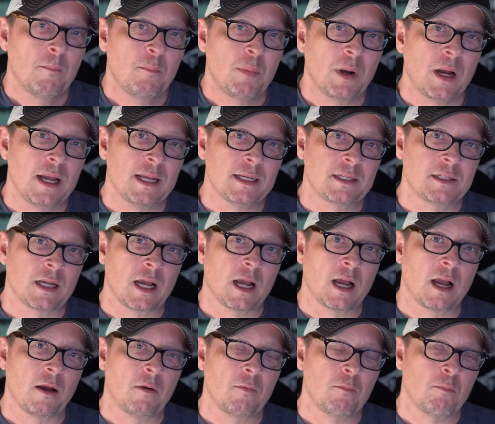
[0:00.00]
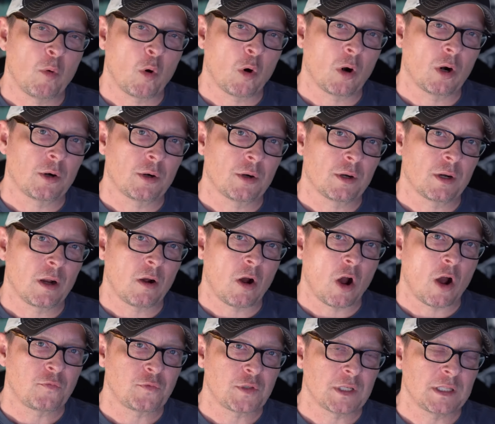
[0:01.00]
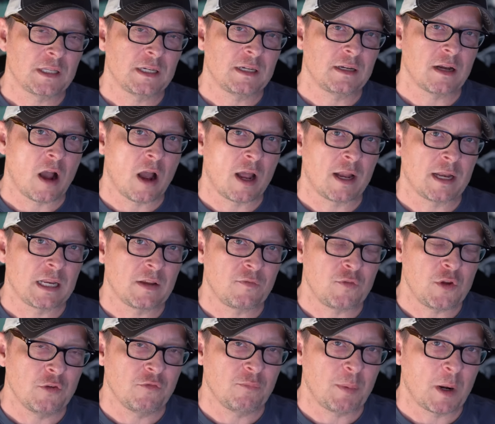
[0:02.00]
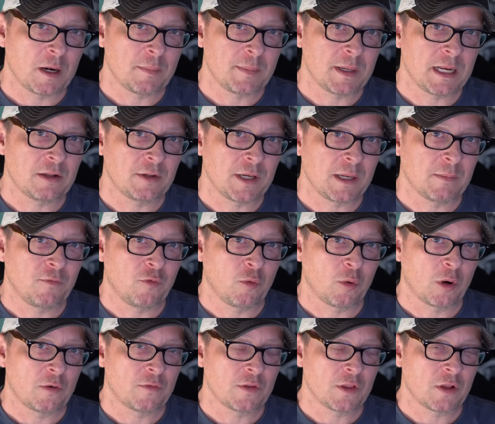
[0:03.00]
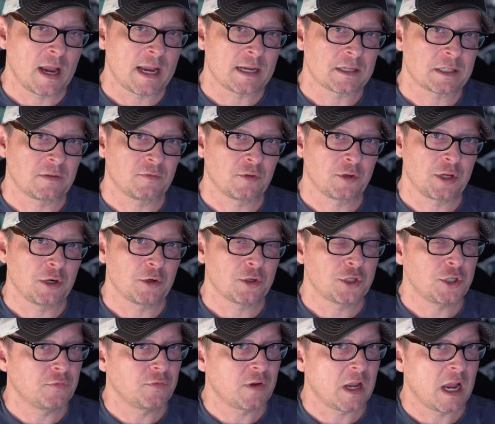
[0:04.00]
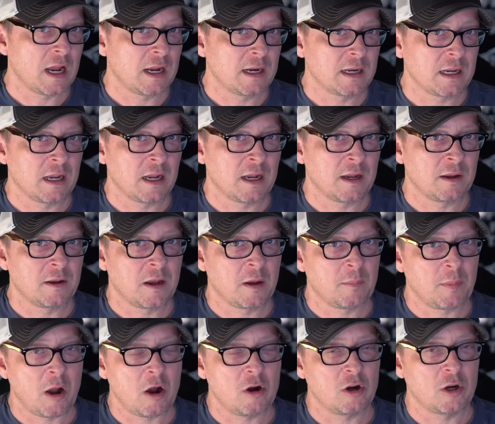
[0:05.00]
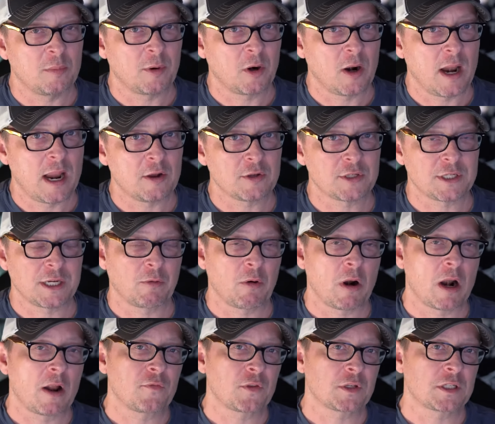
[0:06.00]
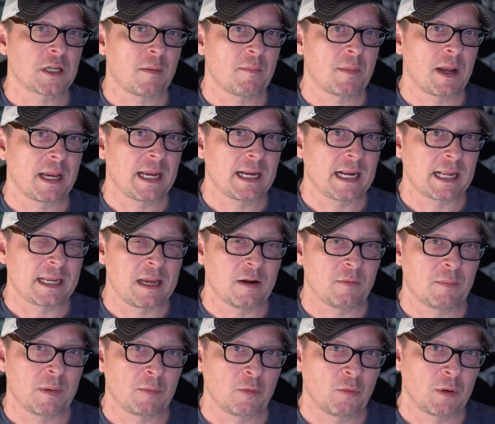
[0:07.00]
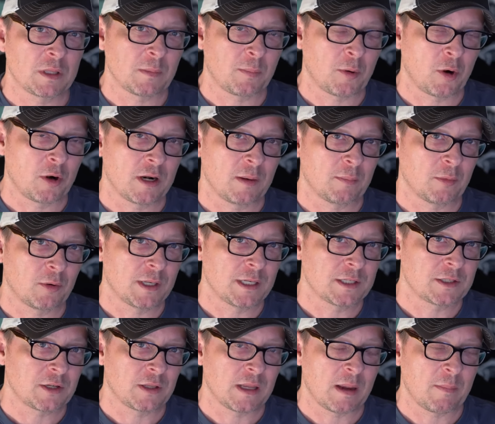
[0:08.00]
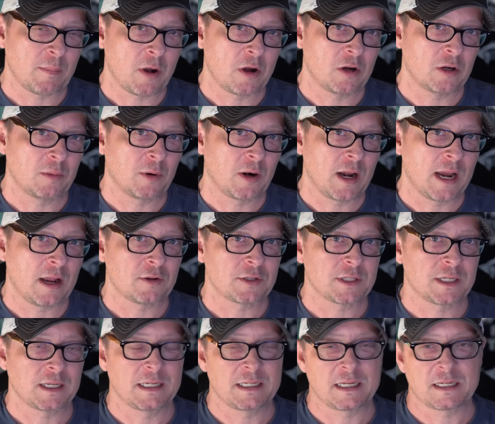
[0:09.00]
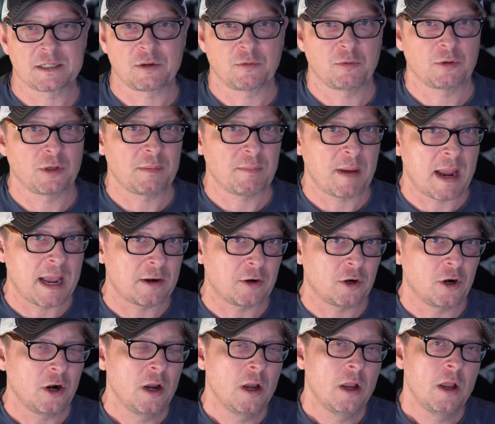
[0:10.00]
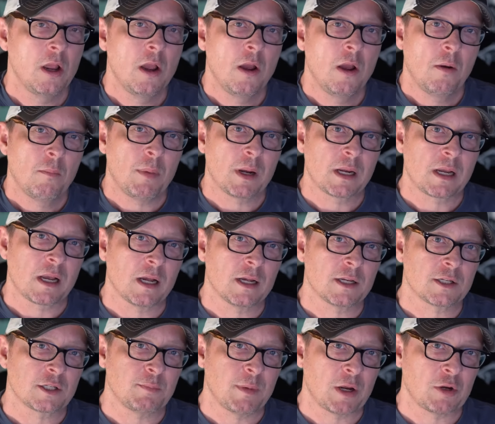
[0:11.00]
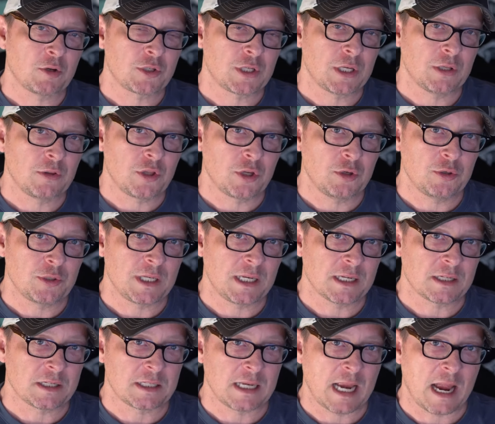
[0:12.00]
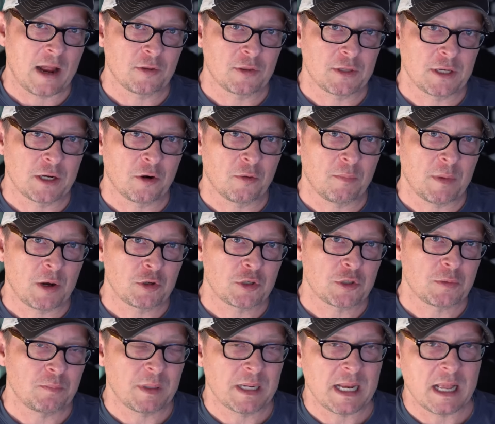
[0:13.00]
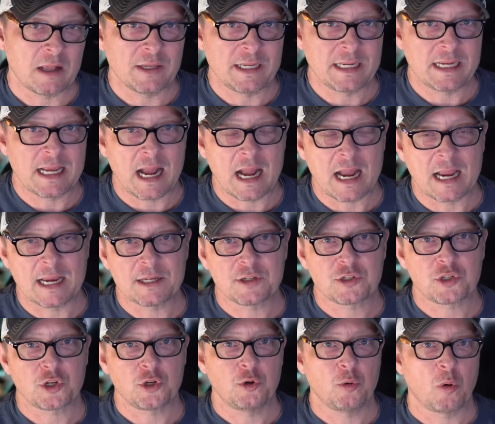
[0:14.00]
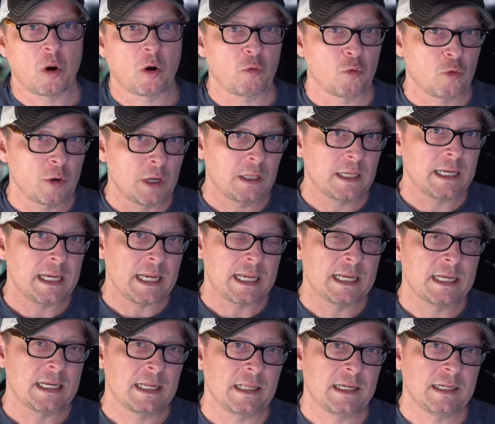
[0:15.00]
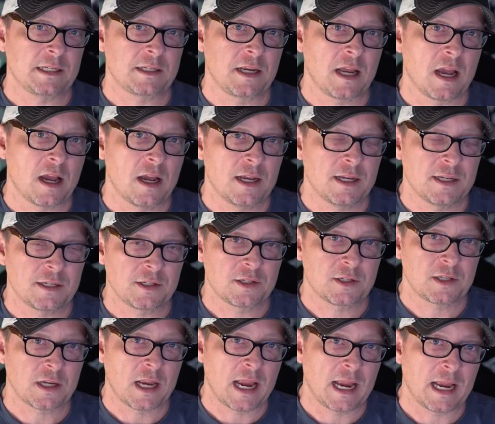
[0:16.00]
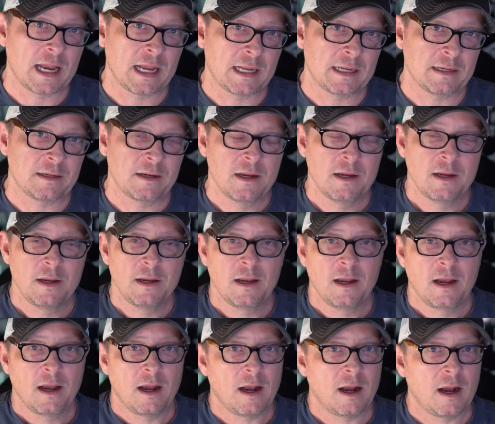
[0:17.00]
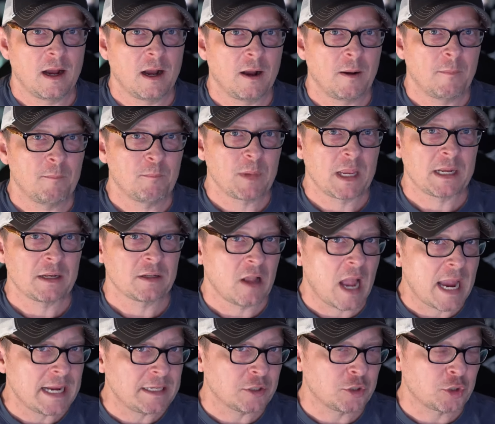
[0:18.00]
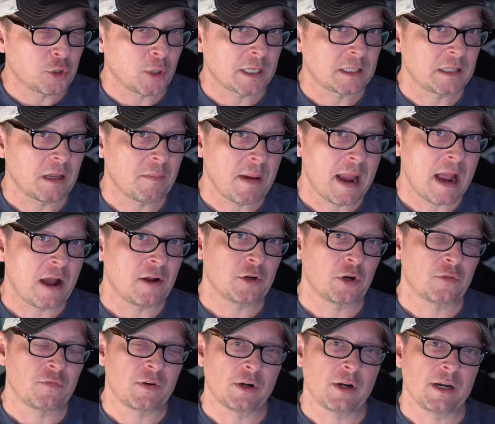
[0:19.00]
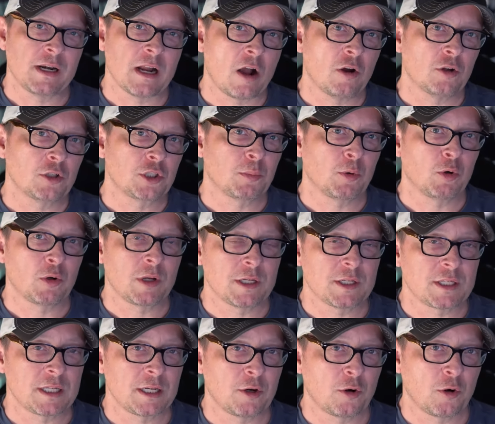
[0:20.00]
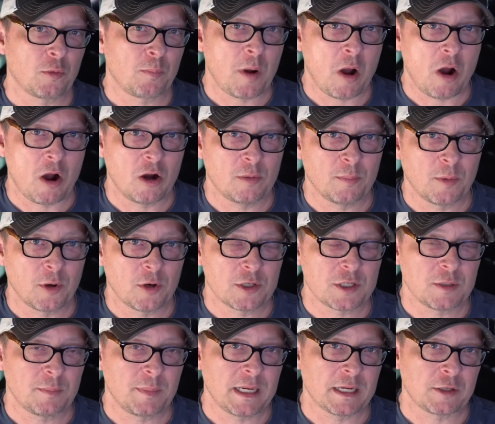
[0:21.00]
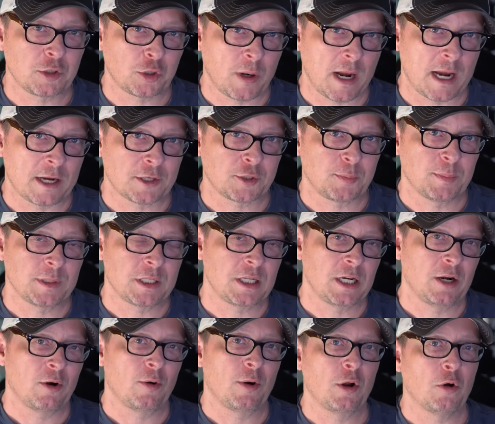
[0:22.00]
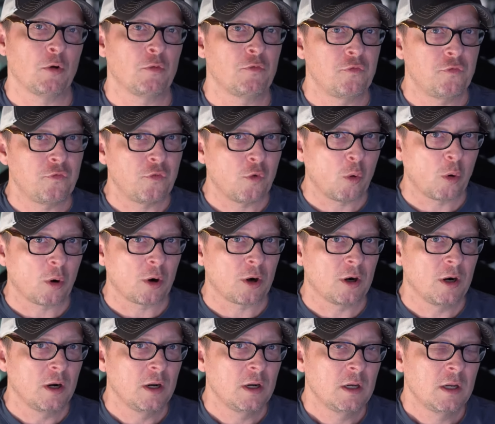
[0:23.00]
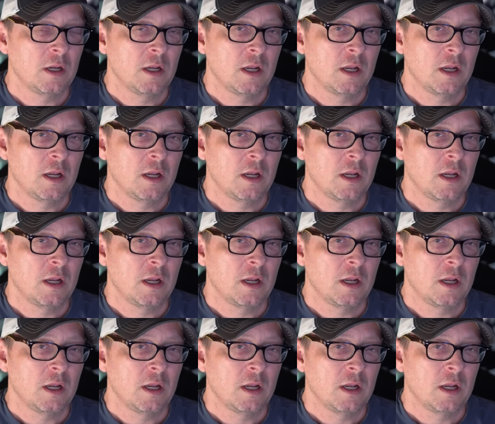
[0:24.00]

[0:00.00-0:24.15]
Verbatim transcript: But more often than not, if you've bought a Benelli M4 over the last several years, you've got a polymer housing. Right off the top of my head, I can't remember what the part number is on that polymer housing. It doesn't really matter because most enthusiasts out there, most Benelli guys who are really into these guns and like to trick them out and are very knowledgeable, consider polymer to be a trash material for